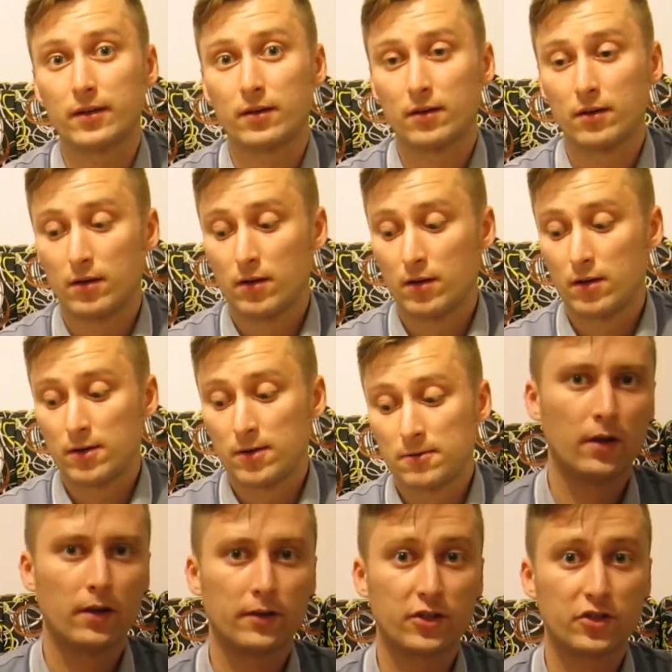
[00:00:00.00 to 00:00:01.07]
And there were
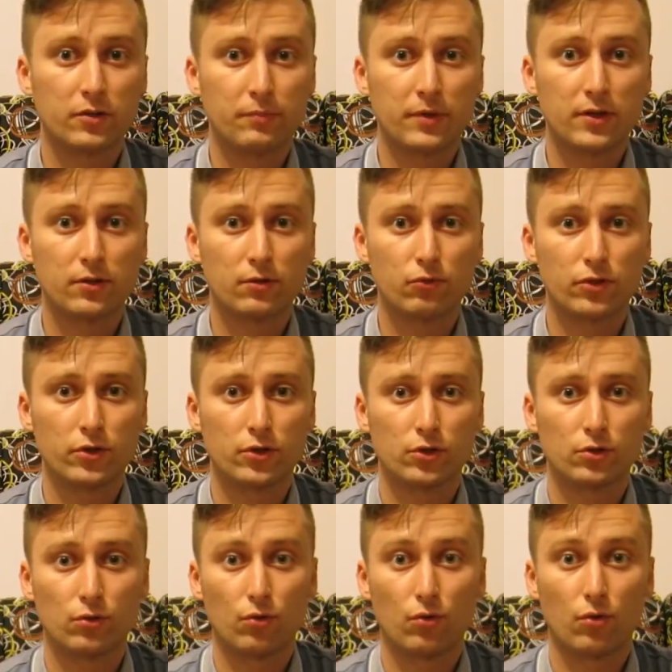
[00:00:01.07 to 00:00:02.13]
cases when Orange boards
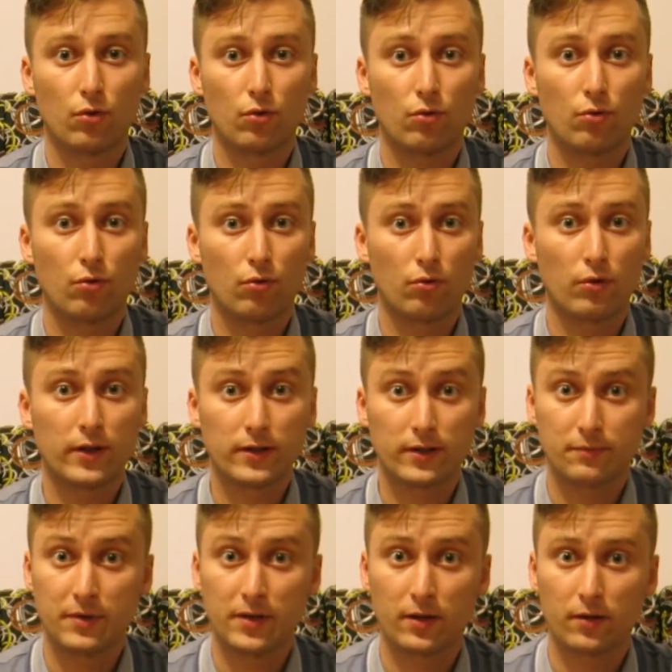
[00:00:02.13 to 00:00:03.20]
didn't work with other
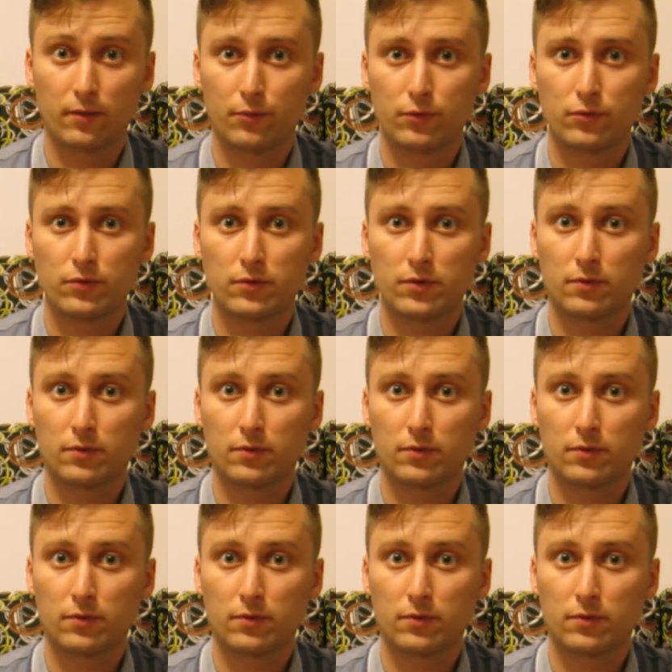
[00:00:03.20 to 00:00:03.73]
power adapters.